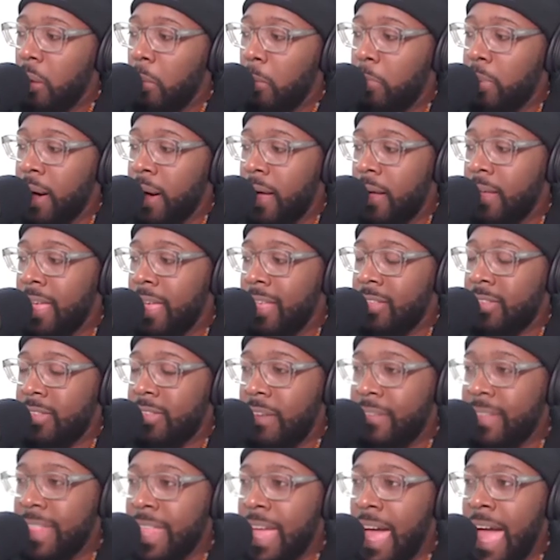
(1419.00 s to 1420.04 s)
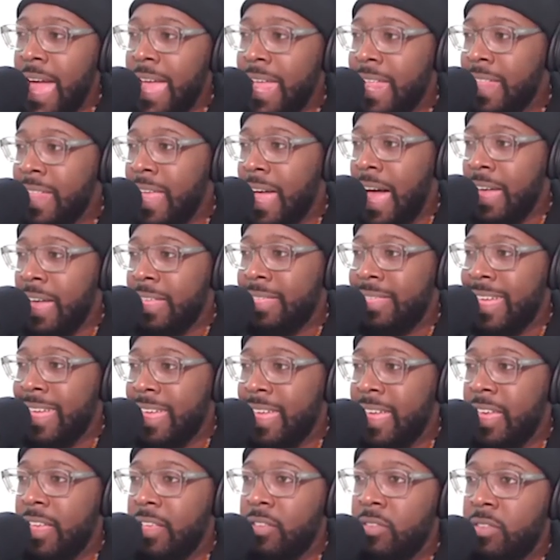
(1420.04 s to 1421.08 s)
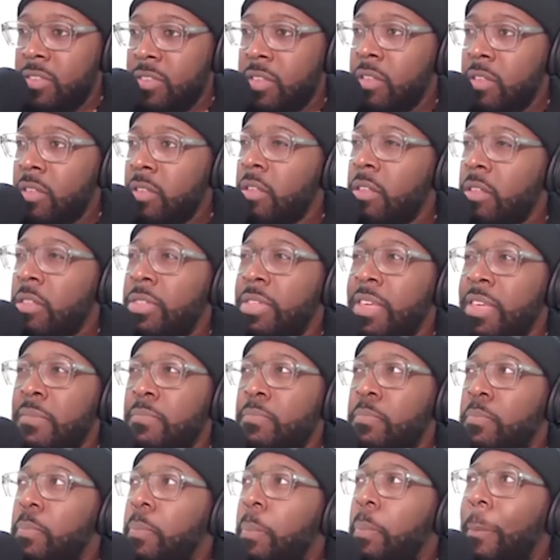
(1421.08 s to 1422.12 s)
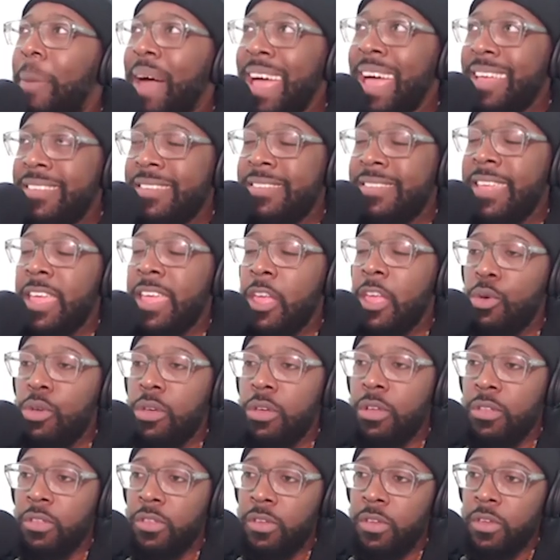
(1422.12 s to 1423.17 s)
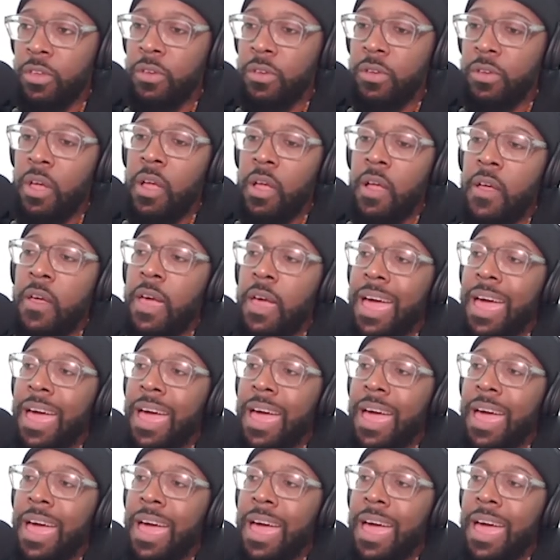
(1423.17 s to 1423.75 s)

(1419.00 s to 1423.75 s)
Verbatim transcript: but it's something that I, I think is the best thing you can do